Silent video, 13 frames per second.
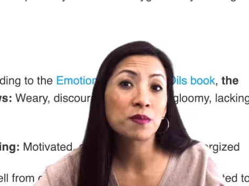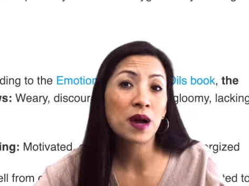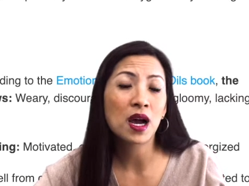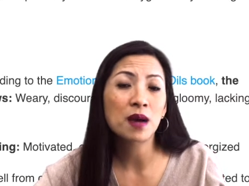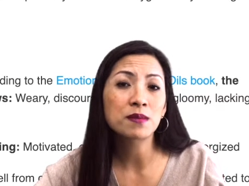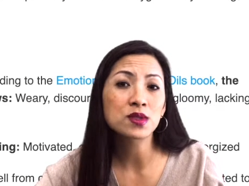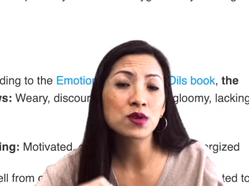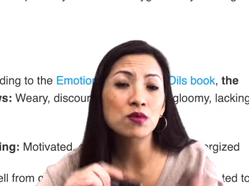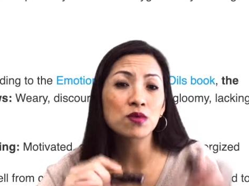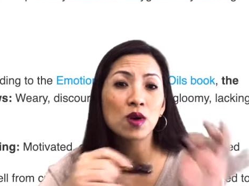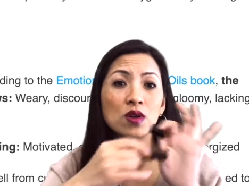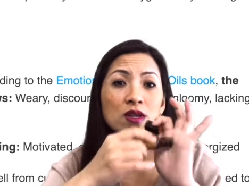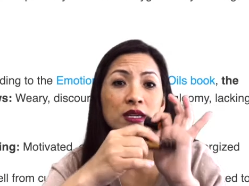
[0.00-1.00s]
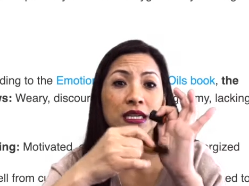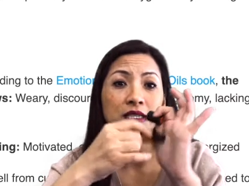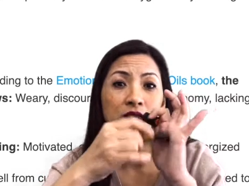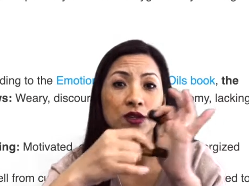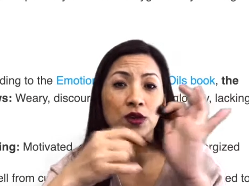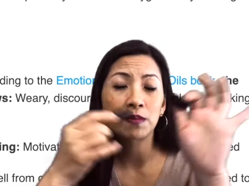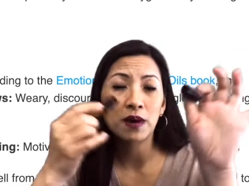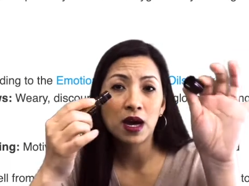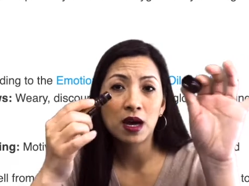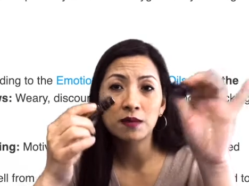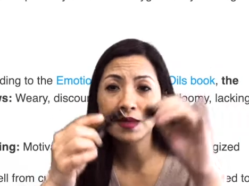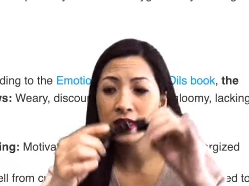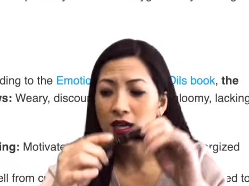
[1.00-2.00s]
palms or roll it into your
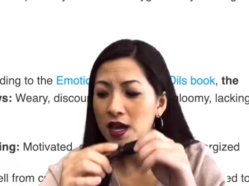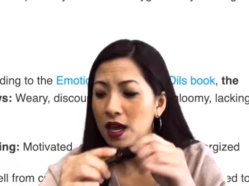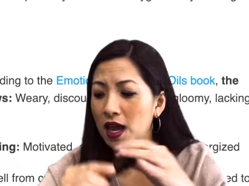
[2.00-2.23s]
palms